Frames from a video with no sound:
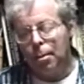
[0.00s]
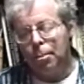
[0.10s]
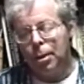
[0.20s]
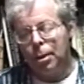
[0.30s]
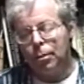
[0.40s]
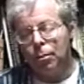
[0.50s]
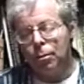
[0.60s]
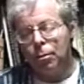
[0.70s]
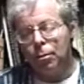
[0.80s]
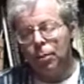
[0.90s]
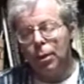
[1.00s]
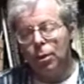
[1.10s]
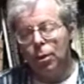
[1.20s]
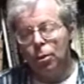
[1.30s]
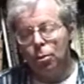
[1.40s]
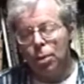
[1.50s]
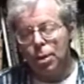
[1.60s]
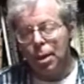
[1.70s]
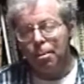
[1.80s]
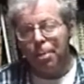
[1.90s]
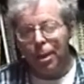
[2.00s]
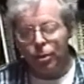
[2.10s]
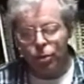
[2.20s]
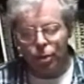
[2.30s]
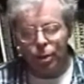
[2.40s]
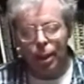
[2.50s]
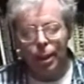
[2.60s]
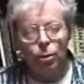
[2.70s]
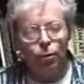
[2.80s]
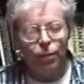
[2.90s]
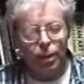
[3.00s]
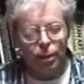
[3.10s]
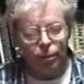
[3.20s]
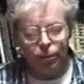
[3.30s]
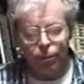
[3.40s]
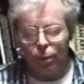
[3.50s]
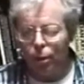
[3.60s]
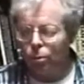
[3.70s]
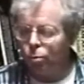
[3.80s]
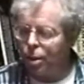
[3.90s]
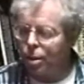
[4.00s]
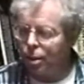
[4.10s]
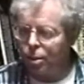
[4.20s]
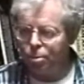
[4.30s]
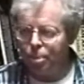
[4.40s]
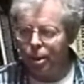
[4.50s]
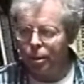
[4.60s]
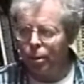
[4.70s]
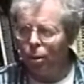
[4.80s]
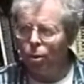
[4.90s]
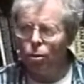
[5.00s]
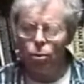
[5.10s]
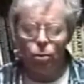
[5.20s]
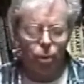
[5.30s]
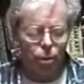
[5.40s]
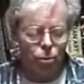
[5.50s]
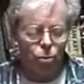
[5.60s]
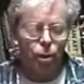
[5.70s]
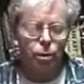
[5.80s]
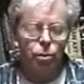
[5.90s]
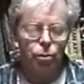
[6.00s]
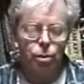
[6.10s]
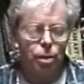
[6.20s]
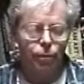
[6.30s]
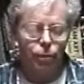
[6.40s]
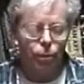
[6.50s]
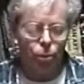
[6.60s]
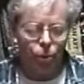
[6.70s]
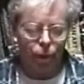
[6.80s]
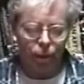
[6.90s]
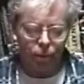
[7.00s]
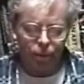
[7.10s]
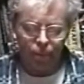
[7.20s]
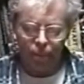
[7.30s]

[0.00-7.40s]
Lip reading: But Leonardo was impatient, innovative, a restless man, always wanting to discover new things,